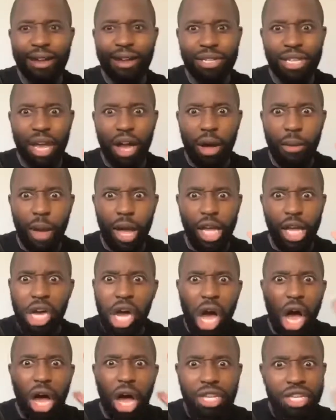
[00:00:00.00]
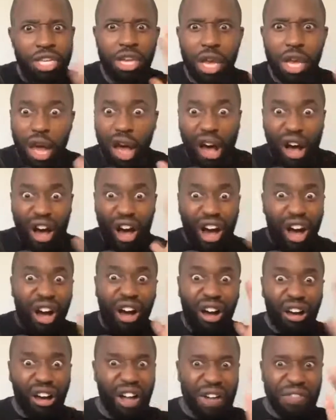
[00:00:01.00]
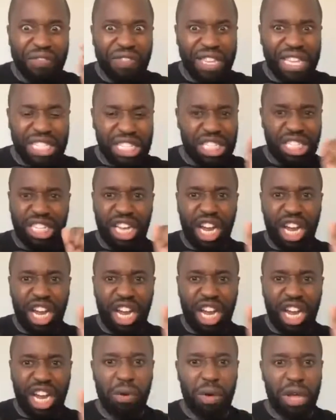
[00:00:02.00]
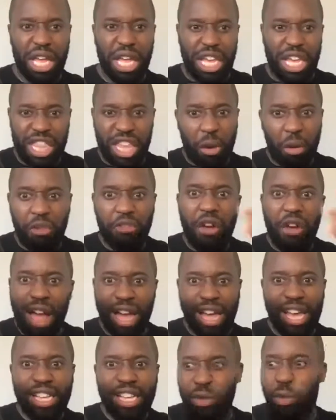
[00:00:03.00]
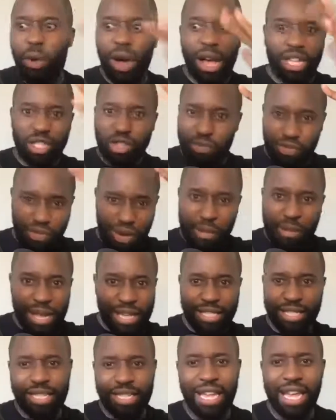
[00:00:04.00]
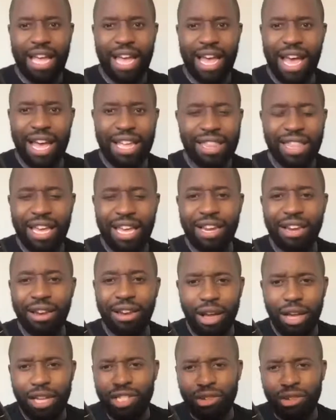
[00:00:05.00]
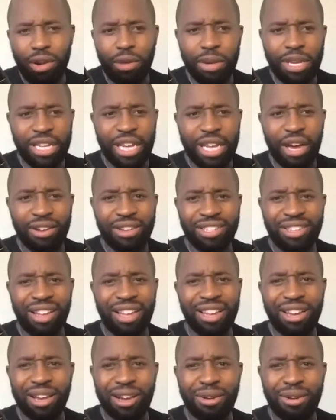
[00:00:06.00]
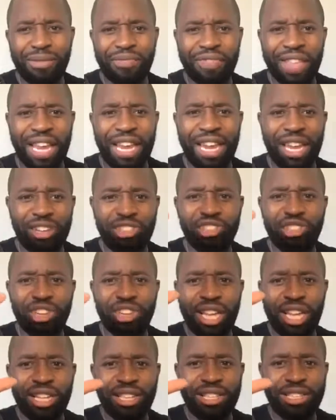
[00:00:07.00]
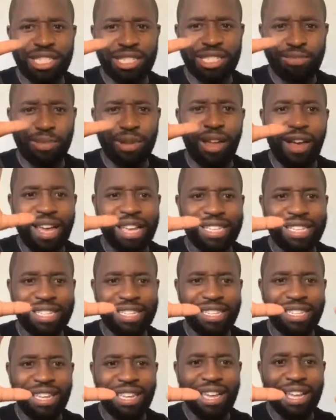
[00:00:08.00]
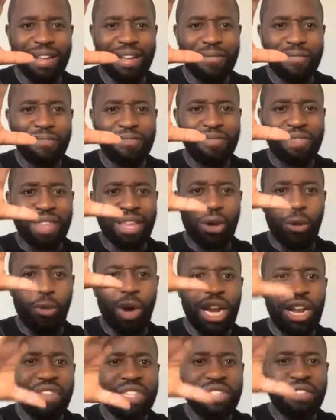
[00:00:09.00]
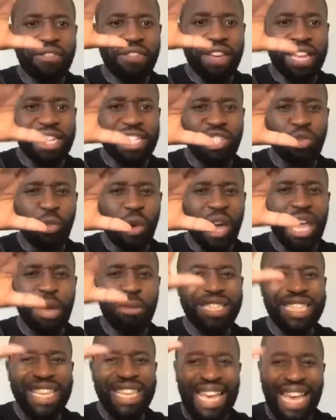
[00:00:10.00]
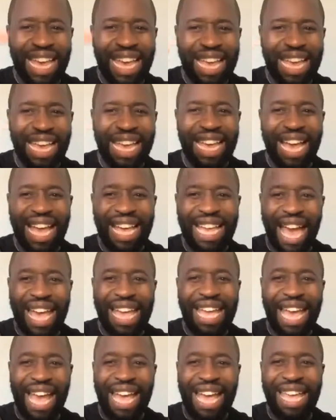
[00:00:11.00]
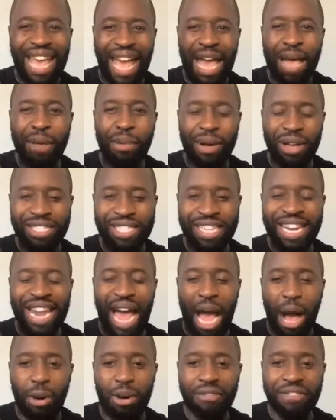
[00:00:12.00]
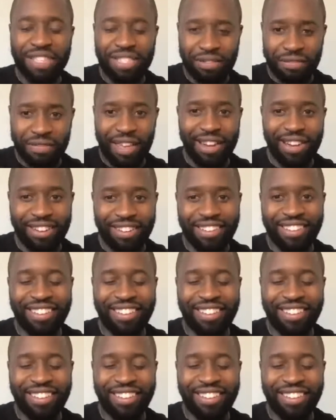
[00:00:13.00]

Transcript: I was like, oh my God, oh, this is terrible. They were right. He's a white supremacist. And then I scrolled a bit down. It's like, no, they literally spliced one of his events where he was kicking a KKK person out of his event.